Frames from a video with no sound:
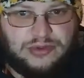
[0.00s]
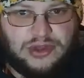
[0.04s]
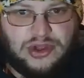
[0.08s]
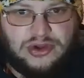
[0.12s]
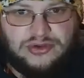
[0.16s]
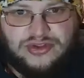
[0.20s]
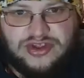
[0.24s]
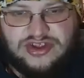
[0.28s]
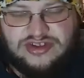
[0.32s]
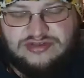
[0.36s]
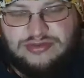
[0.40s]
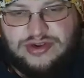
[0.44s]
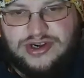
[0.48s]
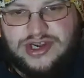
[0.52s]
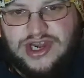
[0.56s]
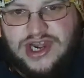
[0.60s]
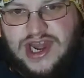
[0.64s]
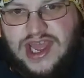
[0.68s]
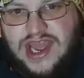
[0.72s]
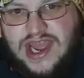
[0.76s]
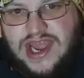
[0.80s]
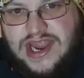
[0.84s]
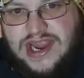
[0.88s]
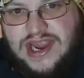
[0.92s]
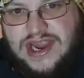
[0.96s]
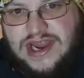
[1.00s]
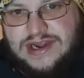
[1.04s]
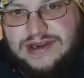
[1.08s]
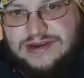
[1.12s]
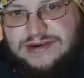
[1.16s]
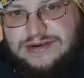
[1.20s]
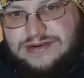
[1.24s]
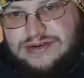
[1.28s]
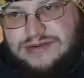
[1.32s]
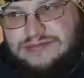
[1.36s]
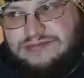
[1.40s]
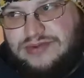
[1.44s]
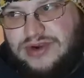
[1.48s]
upload this one today
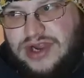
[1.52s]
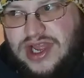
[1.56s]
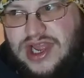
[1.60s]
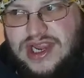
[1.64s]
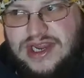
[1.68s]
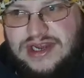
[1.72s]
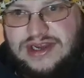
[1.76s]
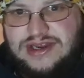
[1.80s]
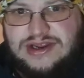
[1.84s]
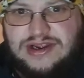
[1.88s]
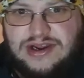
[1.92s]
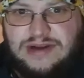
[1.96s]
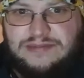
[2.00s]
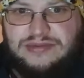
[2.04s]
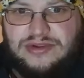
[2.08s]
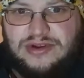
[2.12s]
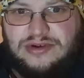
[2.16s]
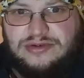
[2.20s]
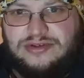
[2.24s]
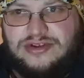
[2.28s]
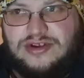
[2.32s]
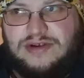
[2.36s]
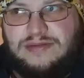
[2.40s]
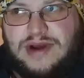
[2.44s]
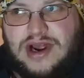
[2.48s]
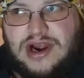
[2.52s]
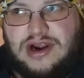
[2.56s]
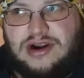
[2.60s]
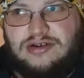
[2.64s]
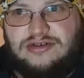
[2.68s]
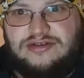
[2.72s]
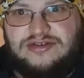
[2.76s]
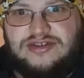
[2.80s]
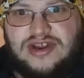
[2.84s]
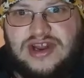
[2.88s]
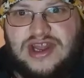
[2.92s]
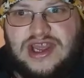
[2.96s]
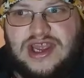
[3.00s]
and probably upload
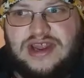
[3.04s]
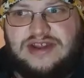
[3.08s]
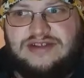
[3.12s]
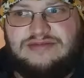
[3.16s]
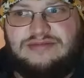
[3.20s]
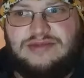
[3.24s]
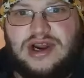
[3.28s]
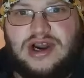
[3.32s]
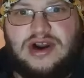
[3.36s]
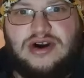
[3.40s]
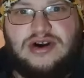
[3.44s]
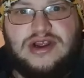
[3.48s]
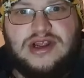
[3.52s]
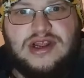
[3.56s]
tomorrow's today as well.